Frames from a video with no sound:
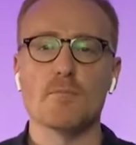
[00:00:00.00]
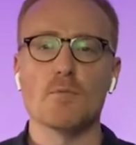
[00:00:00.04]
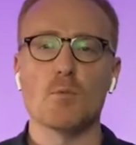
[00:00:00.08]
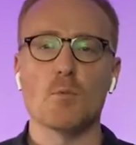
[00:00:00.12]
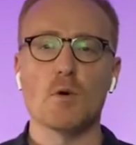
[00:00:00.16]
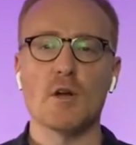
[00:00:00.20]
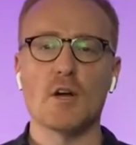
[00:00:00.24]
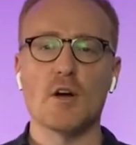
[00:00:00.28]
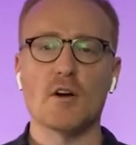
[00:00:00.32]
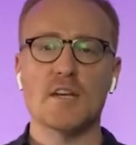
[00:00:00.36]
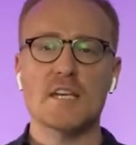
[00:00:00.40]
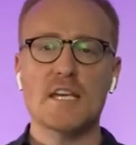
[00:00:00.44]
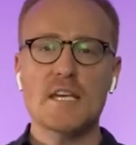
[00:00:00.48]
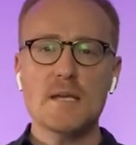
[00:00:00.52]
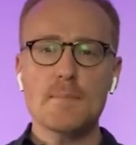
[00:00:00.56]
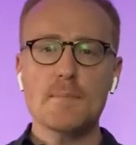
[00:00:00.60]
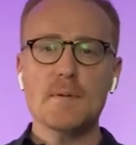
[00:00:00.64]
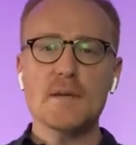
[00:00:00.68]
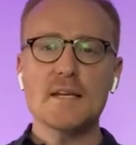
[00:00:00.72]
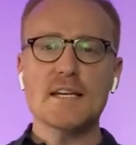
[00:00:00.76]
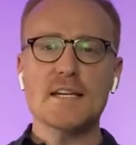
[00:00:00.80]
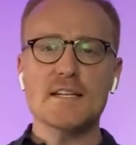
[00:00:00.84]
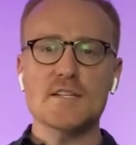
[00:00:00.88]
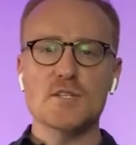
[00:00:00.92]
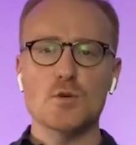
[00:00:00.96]
We are
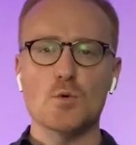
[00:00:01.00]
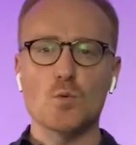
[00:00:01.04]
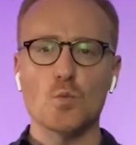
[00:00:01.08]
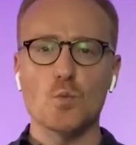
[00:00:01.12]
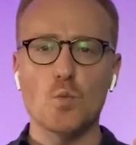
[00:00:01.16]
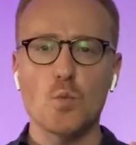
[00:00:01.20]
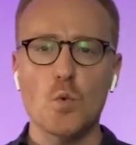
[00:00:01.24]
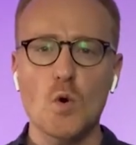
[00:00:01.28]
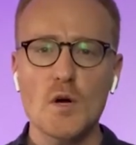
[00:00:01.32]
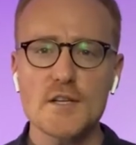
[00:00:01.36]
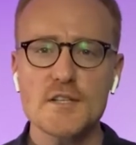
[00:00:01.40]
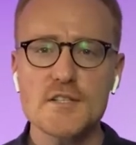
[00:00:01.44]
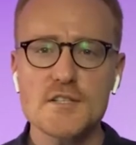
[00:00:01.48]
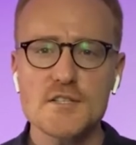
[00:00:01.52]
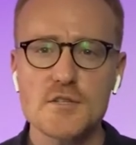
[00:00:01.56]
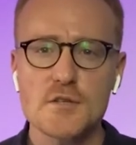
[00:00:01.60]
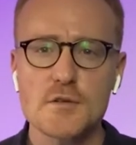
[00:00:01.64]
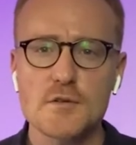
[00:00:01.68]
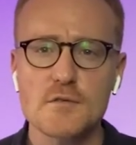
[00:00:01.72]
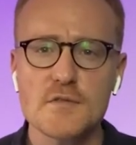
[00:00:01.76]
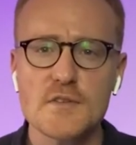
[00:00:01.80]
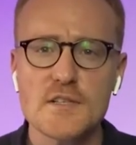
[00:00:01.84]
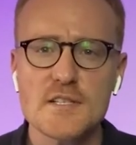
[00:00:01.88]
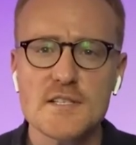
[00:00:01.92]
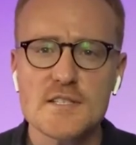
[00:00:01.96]
keeping it to one
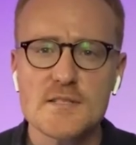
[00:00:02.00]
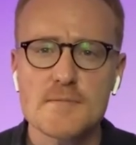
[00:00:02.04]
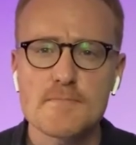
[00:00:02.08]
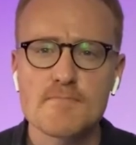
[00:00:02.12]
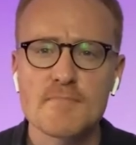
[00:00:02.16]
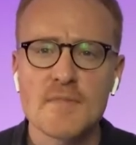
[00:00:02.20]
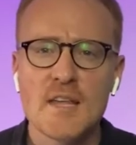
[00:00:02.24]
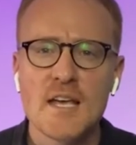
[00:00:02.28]
service,